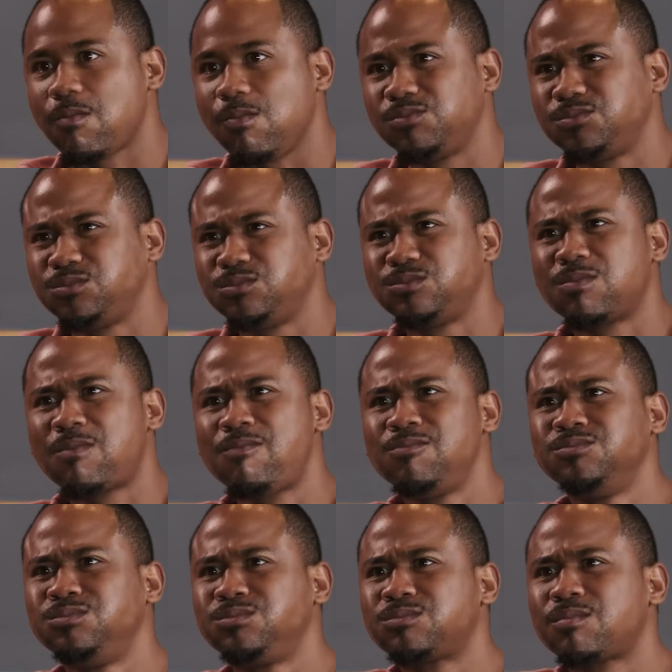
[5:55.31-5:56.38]
rattlesnakes
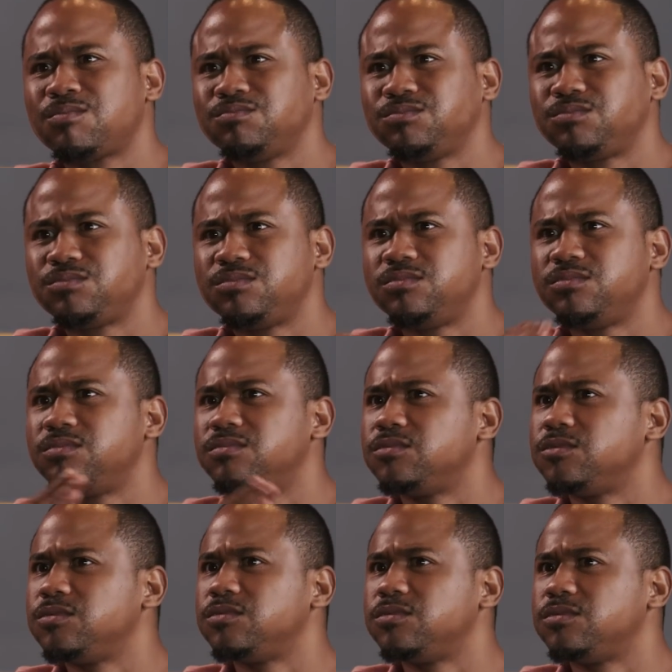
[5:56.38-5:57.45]
and check them into the system.